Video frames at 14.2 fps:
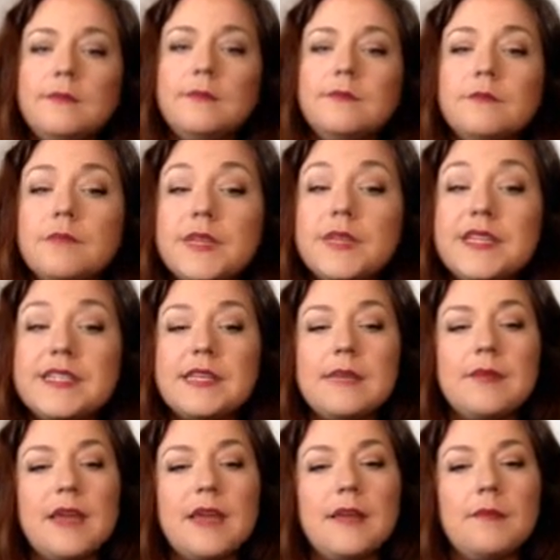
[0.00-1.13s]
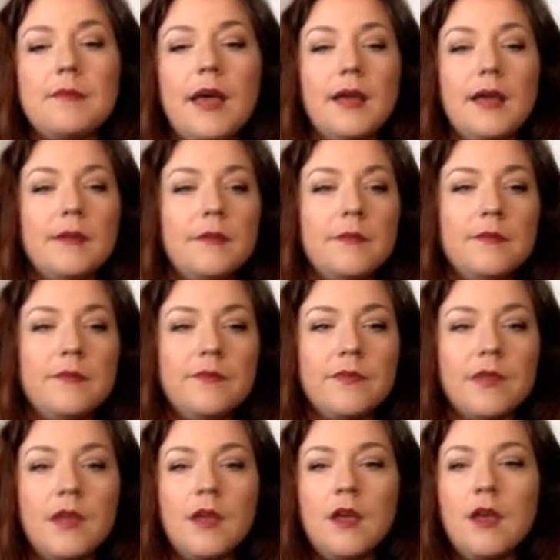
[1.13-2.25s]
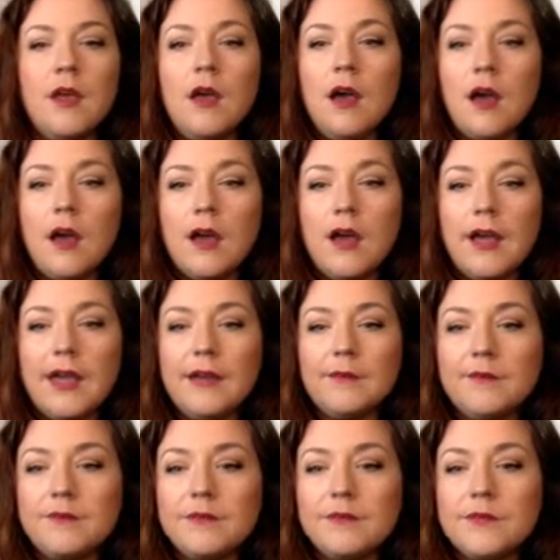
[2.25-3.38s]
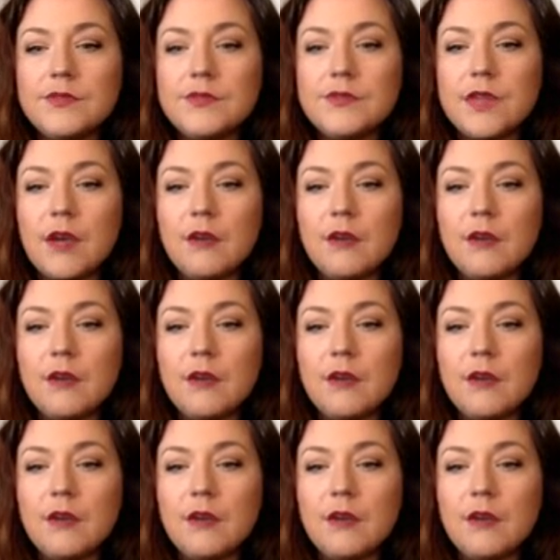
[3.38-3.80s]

Please keep that in mind. All right, so